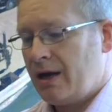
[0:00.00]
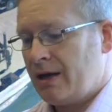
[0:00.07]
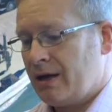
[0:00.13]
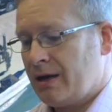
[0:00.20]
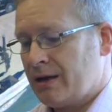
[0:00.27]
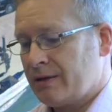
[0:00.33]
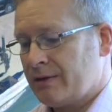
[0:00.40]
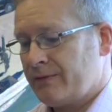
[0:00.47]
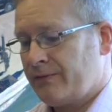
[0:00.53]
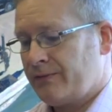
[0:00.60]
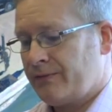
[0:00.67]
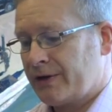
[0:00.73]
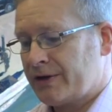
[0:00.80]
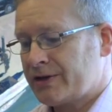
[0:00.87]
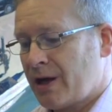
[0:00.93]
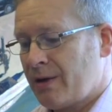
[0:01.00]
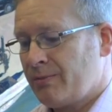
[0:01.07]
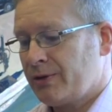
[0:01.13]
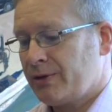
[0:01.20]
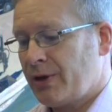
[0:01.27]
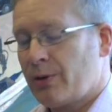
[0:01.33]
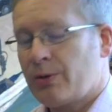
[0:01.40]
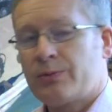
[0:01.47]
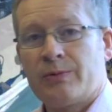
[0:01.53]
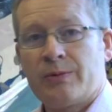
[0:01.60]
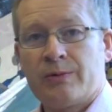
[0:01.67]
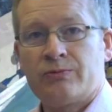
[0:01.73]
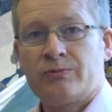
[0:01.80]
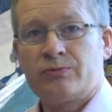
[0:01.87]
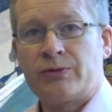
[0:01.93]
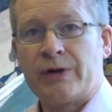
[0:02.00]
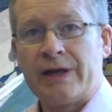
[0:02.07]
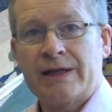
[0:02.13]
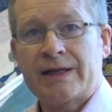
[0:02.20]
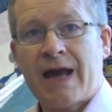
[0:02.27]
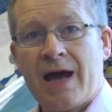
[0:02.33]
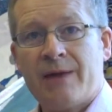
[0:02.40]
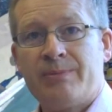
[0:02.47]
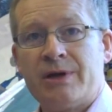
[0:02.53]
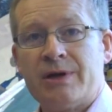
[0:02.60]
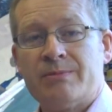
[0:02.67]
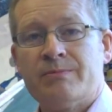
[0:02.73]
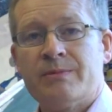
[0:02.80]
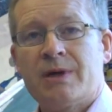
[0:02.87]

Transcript: Uh, for example, you know, real cadmium